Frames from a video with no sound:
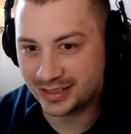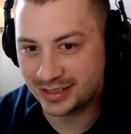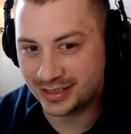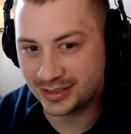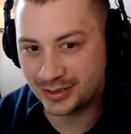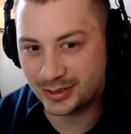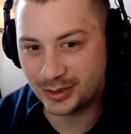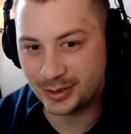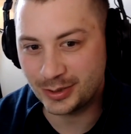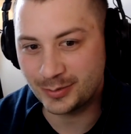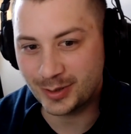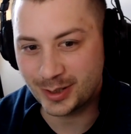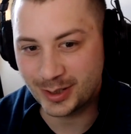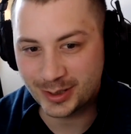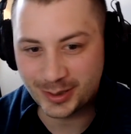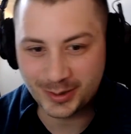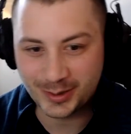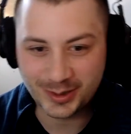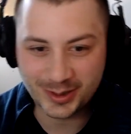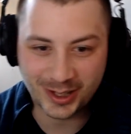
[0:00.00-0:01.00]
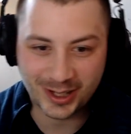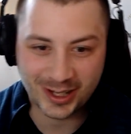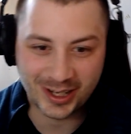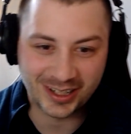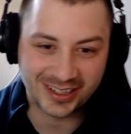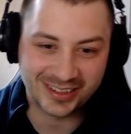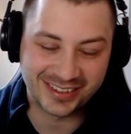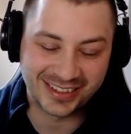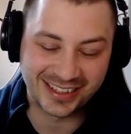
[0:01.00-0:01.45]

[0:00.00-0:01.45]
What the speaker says: We can listen to you while you talk.